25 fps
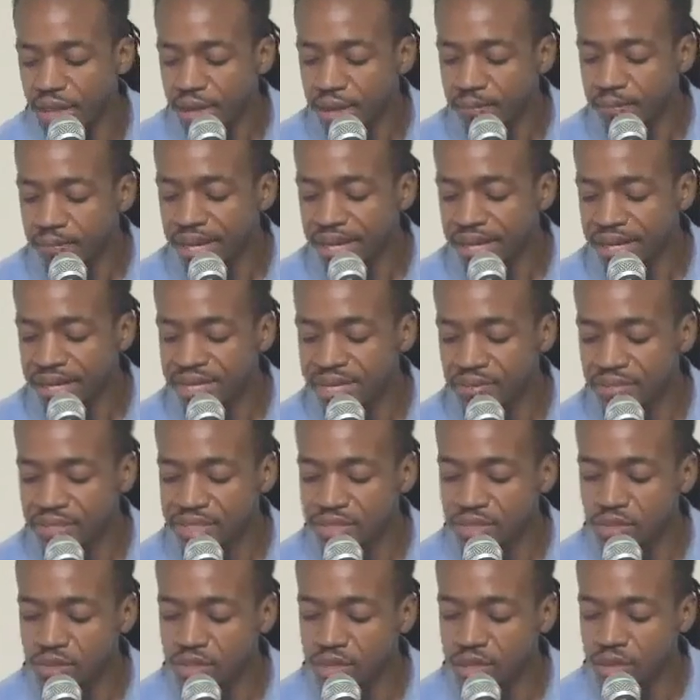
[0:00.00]
But he was
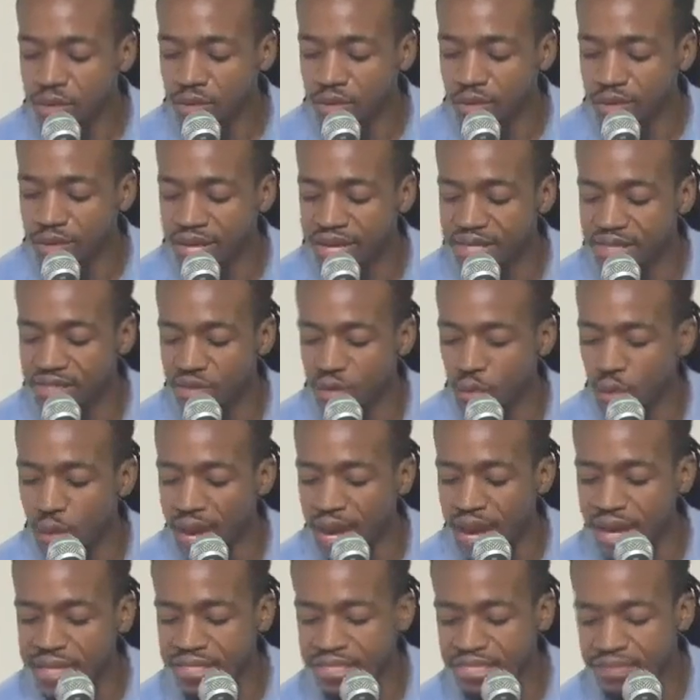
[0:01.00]
still known as the
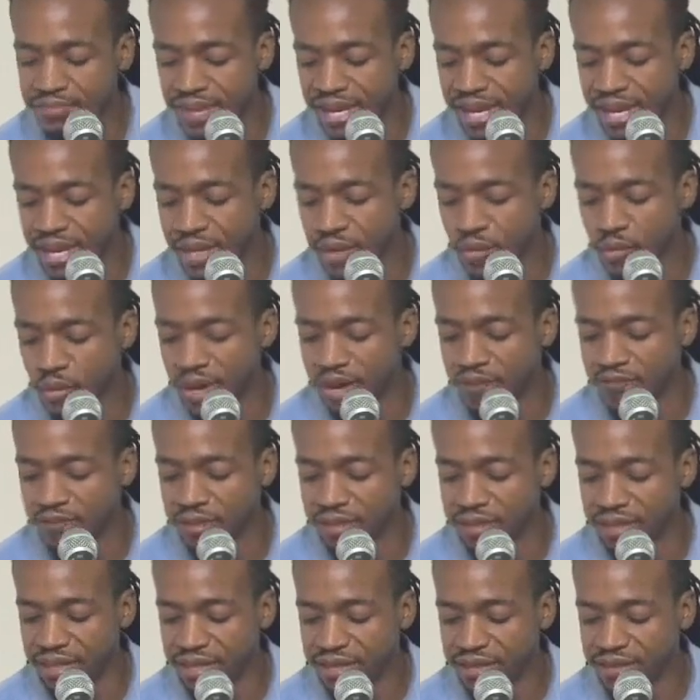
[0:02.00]
wisest man who ever
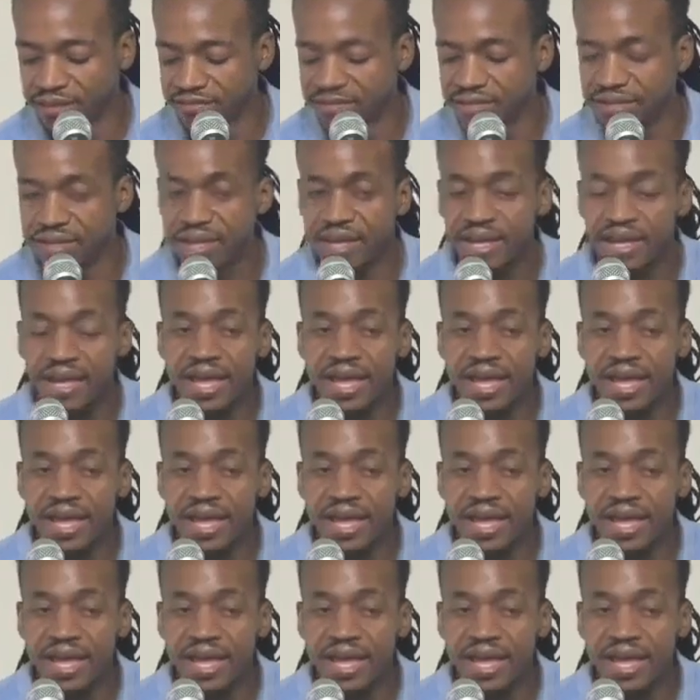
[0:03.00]
lived.